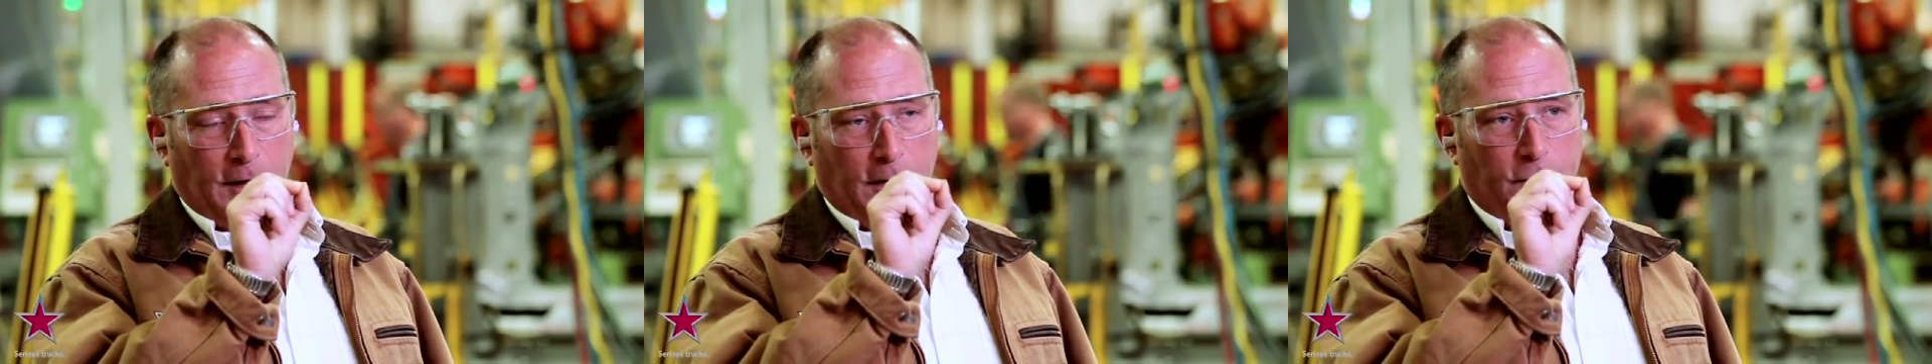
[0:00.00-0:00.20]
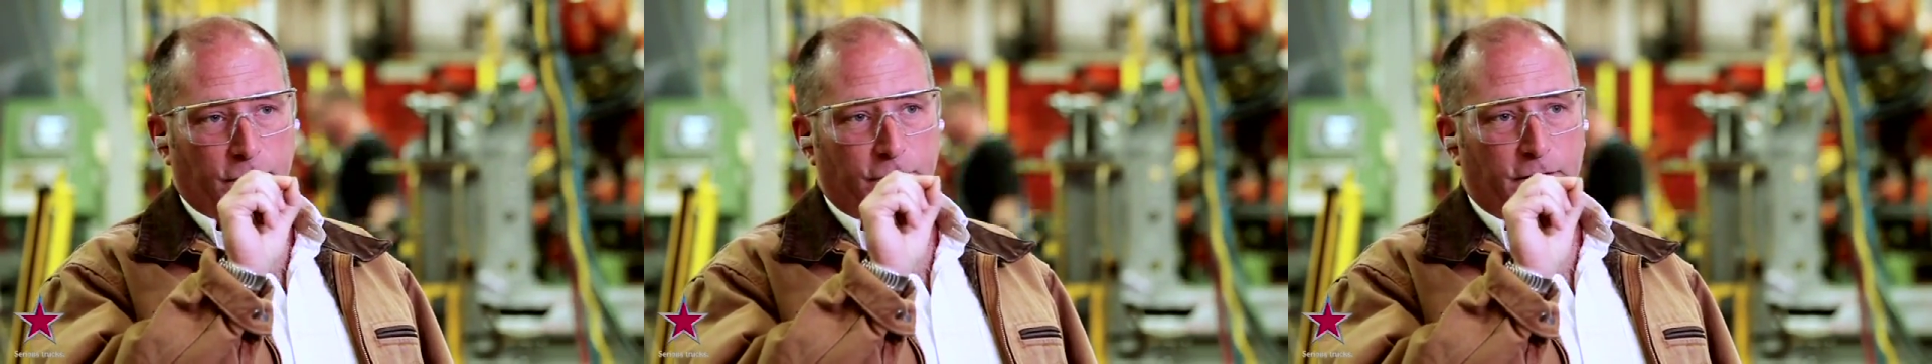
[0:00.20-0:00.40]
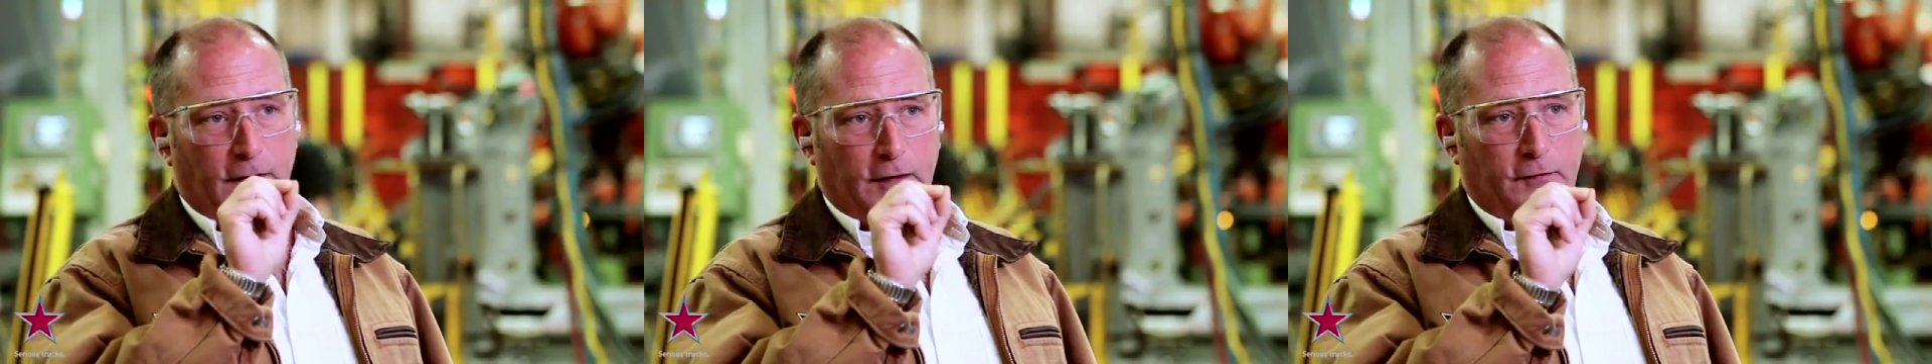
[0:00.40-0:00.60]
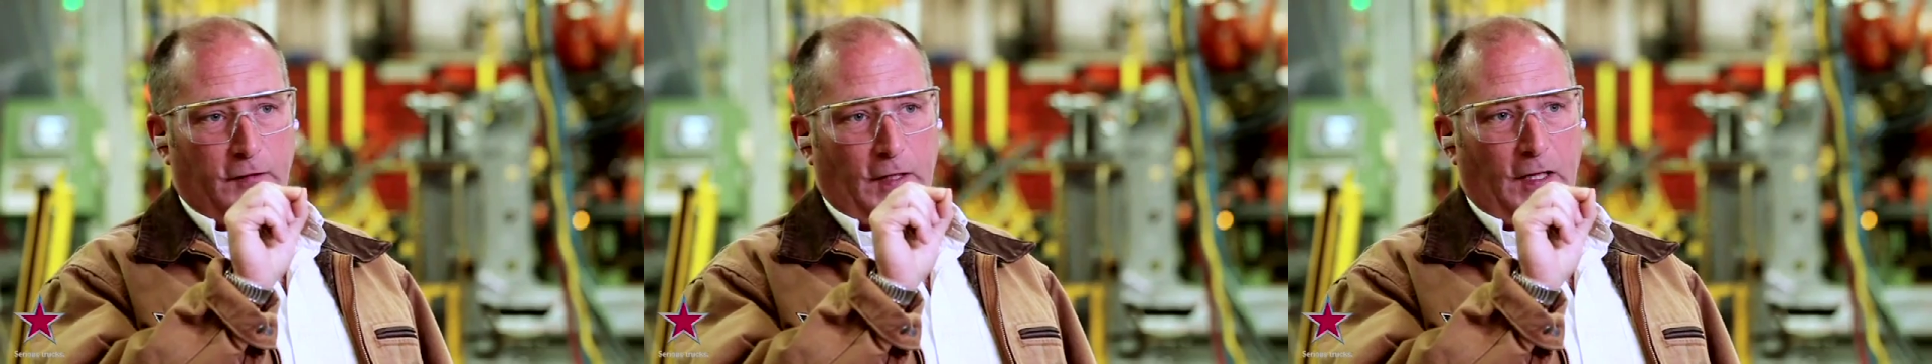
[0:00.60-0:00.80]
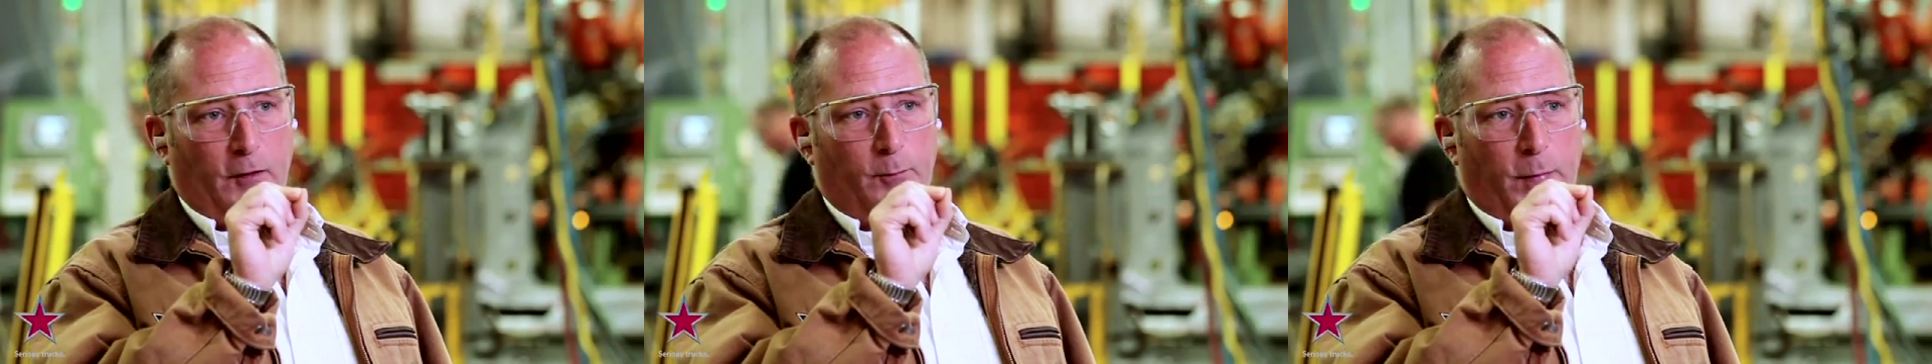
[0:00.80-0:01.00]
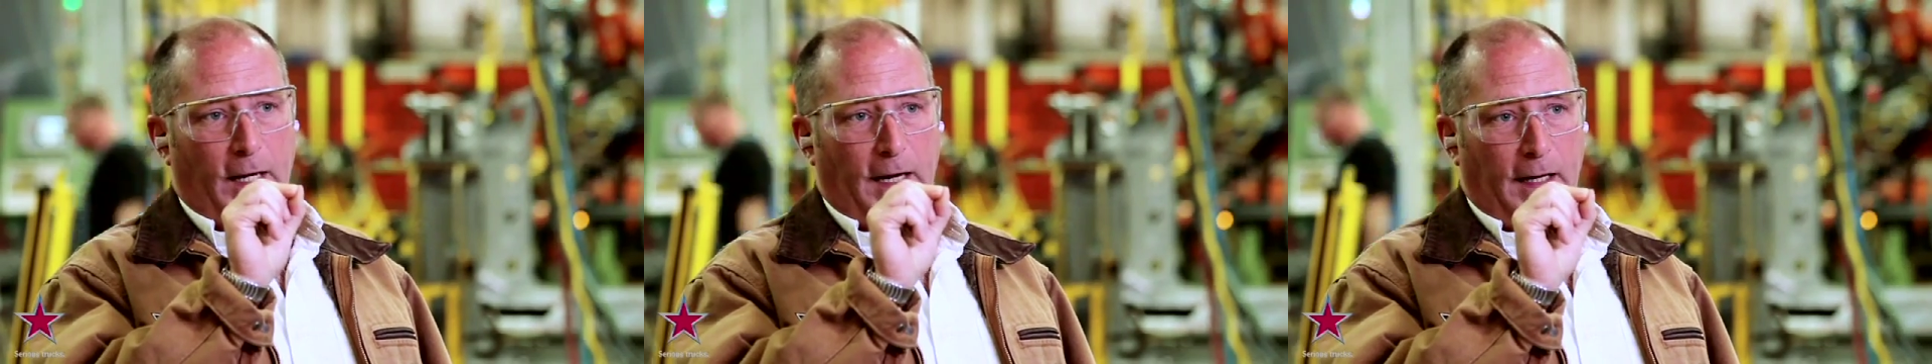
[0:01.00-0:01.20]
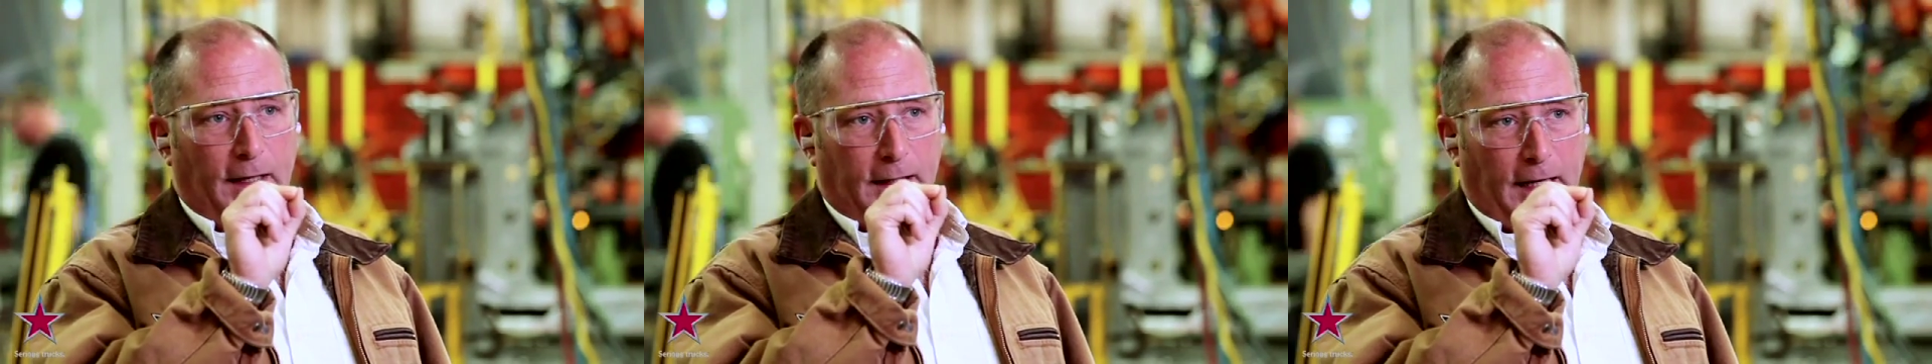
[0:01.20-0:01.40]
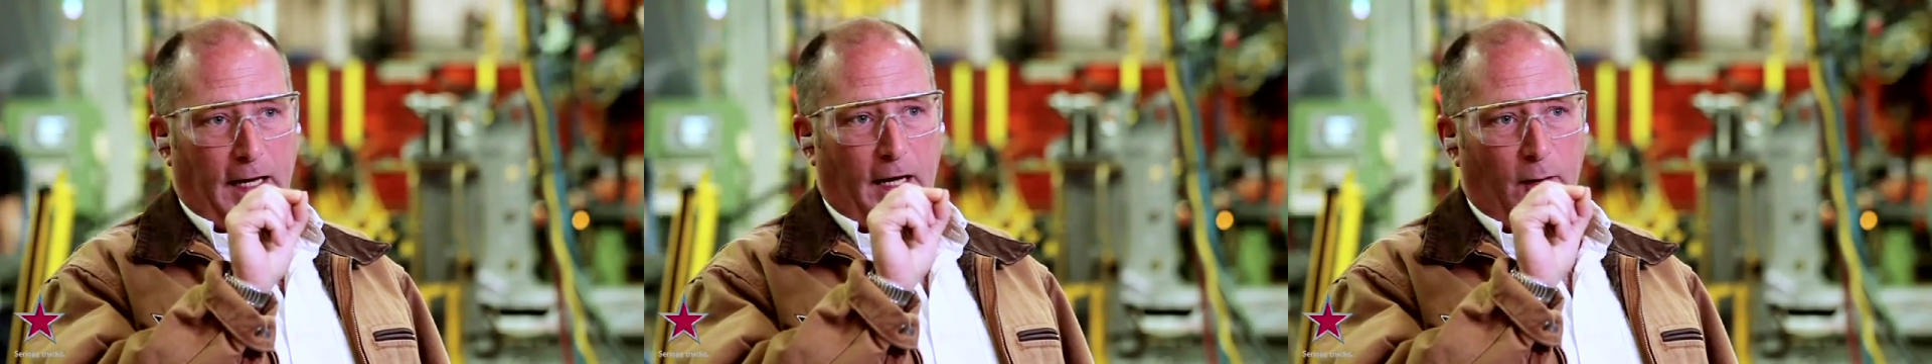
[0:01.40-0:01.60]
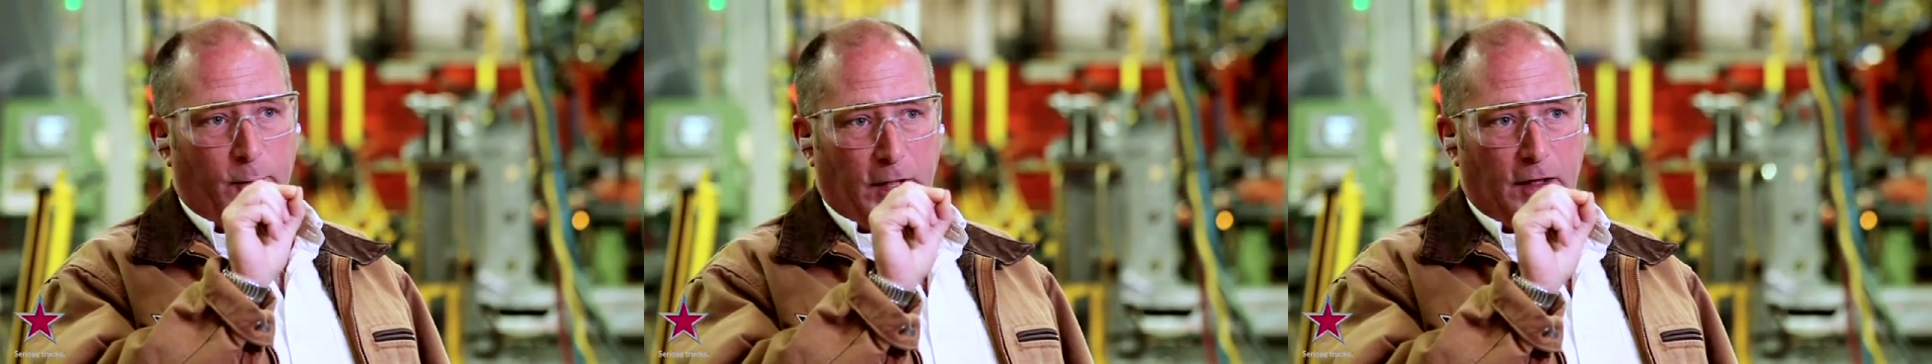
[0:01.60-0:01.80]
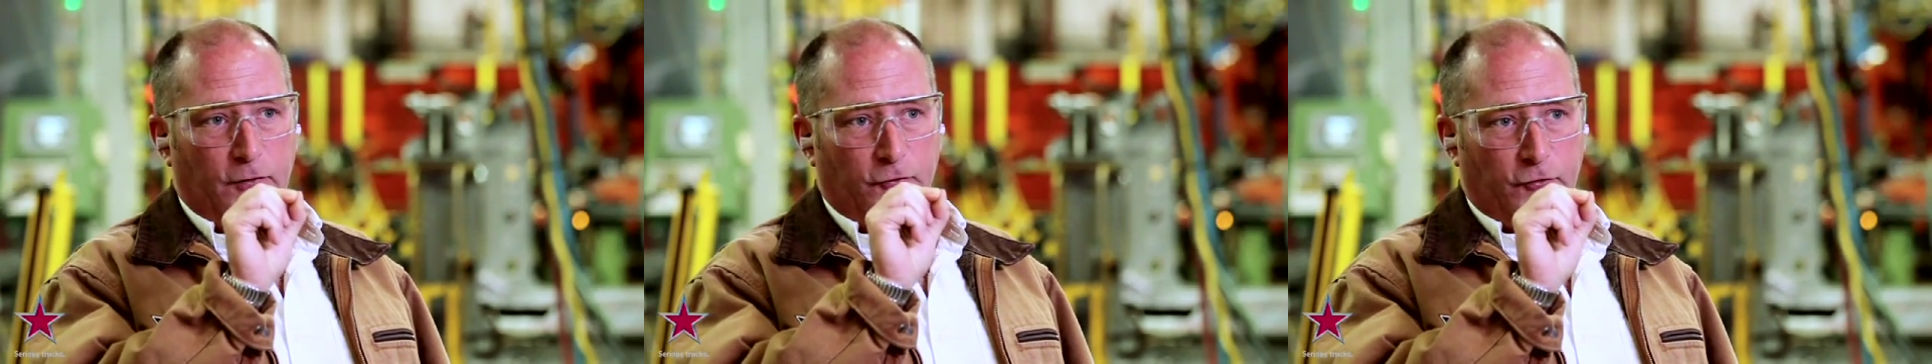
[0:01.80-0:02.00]
is dictated by a cab
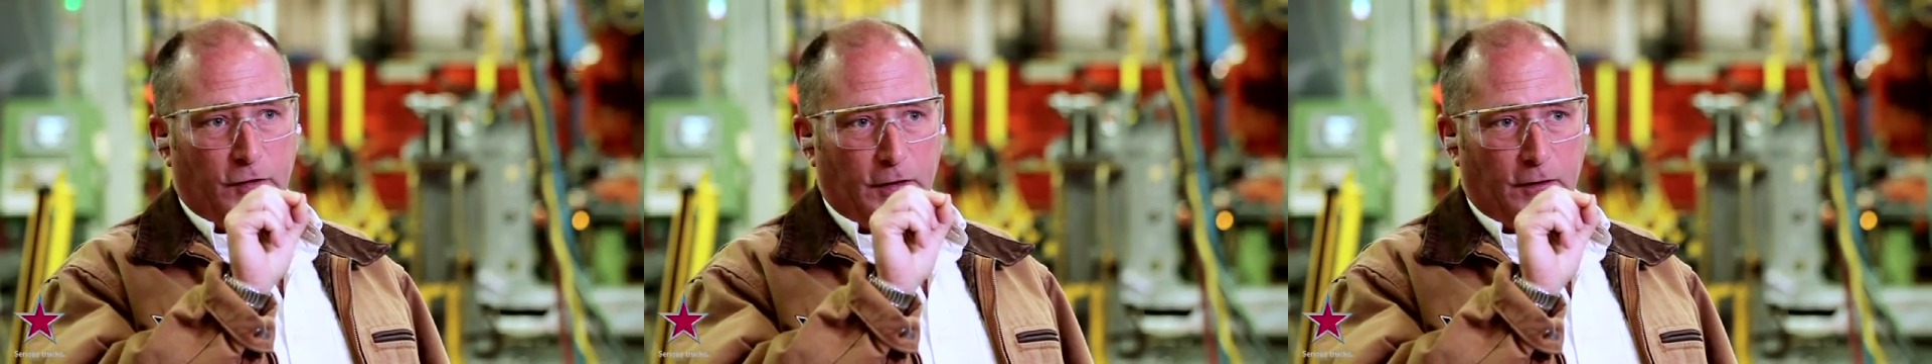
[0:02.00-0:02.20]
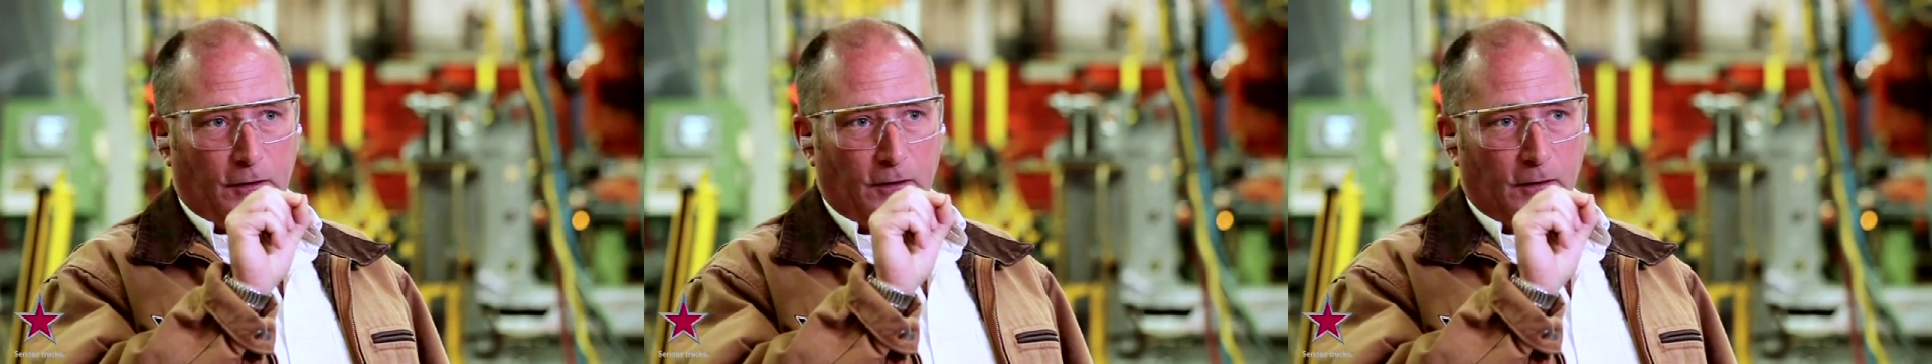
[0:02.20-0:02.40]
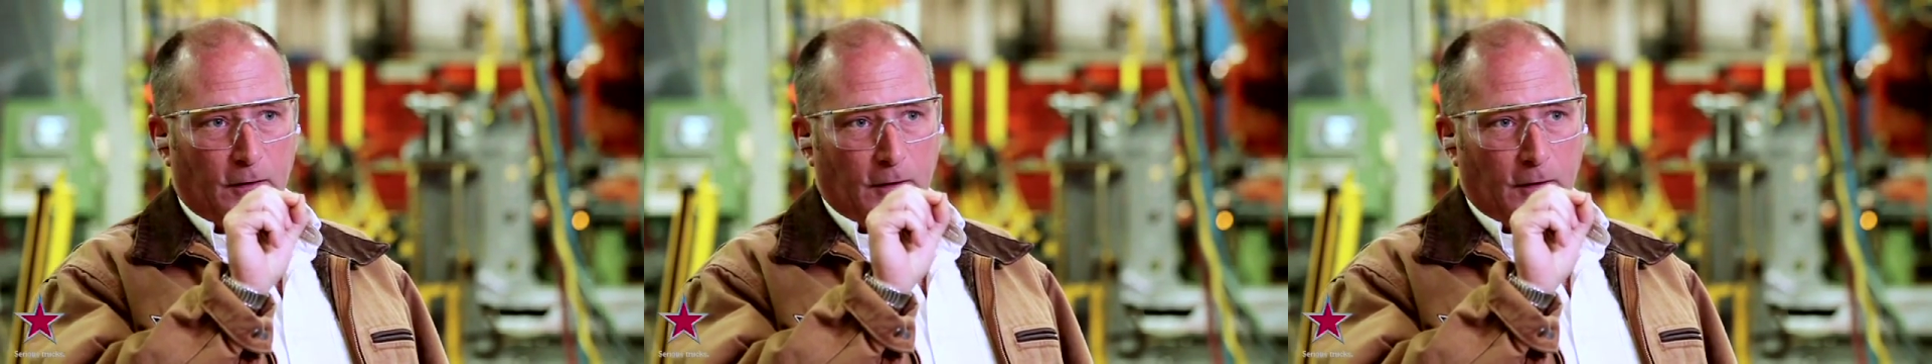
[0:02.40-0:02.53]
engineer.